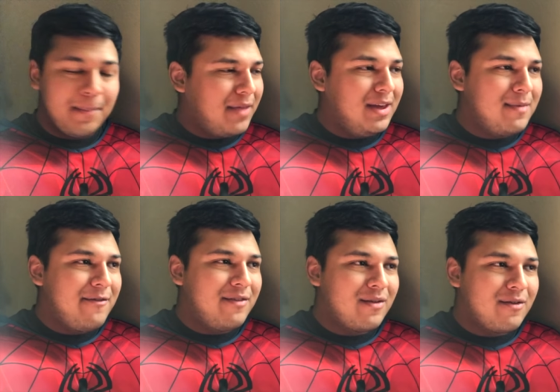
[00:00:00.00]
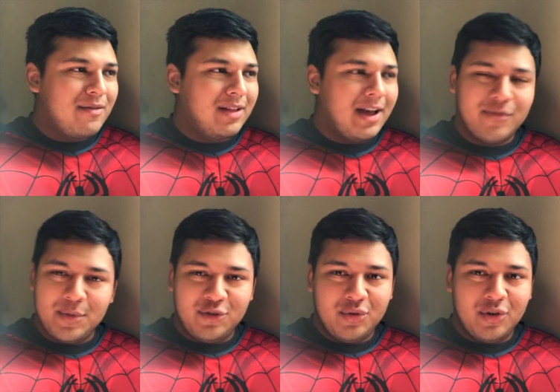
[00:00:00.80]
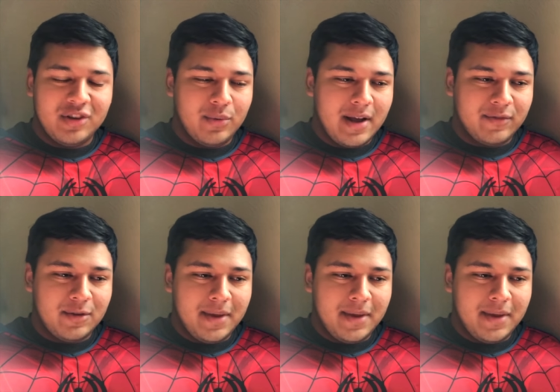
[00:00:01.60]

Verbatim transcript: I think my favorite line from the trilogy would have to